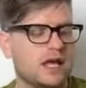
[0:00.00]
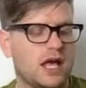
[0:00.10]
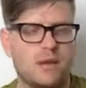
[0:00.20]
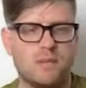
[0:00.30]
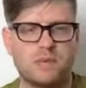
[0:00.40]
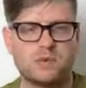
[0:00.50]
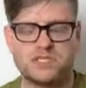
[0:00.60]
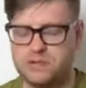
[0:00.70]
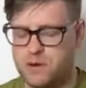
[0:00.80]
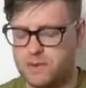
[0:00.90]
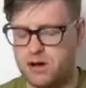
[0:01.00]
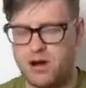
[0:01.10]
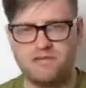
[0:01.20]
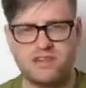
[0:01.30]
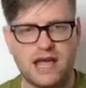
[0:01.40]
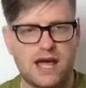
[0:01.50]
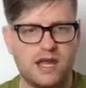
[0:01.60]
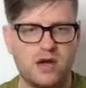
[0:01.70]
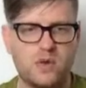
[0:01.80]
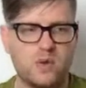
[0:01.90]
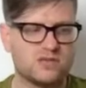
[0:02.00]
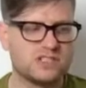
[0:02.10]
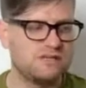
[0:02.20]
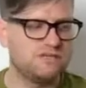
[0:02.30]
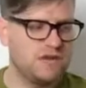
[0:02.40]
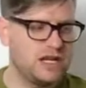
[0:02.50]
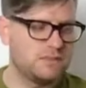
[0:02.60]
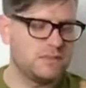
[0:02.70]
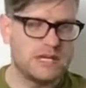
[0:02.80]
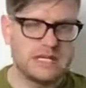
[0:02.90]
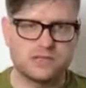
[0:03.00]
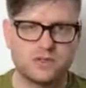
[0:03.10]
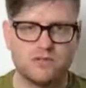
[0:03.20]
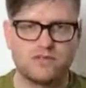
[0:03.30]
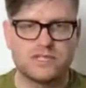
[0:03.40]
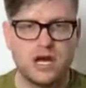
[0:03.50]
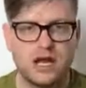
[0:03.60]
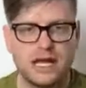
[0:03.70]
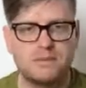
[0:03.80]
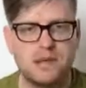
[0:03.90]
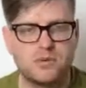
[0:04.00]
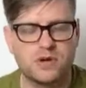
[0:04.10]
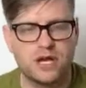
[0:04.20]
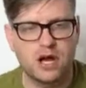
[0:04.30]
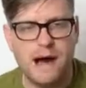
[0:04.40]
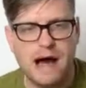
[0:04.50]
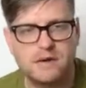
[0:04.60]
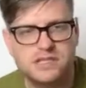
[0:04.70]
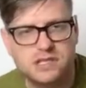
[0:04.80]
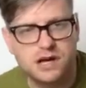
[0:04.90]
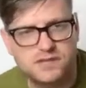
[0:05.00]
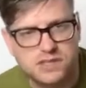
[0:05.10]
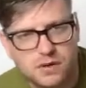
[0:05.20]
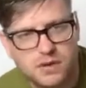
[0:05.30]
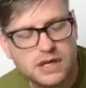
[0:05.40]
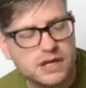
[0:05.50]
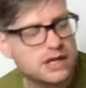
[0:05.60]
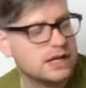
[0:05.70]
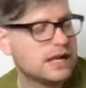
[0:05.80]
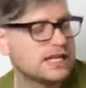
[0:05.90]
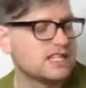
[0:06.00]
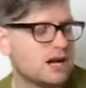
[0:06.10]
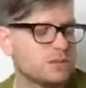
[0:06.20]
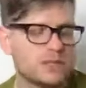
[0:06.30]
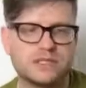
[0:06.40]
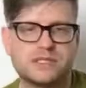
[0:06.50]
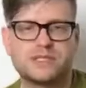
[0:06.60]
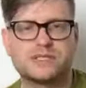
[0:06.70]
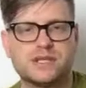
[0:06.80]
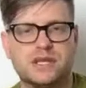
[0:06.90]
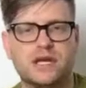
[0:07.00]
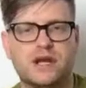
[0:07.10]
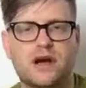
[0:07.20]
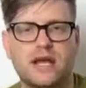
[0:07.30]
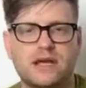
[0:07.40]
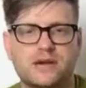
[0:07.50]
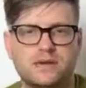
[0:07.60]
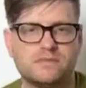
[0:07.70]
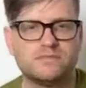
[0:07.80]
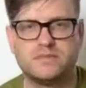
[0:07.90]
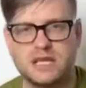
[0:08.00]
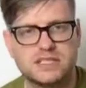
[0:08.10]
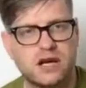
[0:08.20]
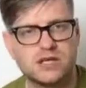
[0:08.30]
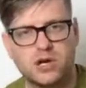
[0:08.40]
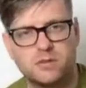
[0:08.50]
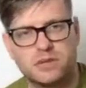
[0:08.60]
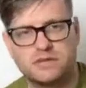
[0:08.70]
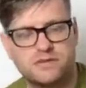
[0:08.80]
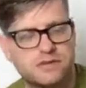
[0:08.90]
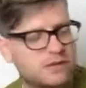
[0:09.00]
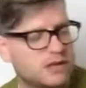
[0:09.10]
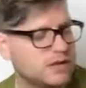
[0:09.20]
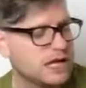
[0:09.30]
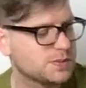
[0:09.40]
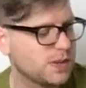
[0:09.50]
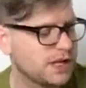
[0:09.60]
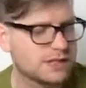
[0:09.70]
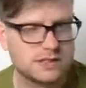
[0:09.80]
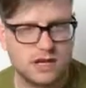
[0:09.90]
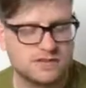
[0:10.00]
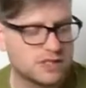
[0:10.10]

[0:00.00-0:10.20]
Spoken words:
And we'll see where we are after that. I know that obviously freedom is sort of returning. People can go out and stuff, so less numbers. And I start a job in a few, next week and stuff.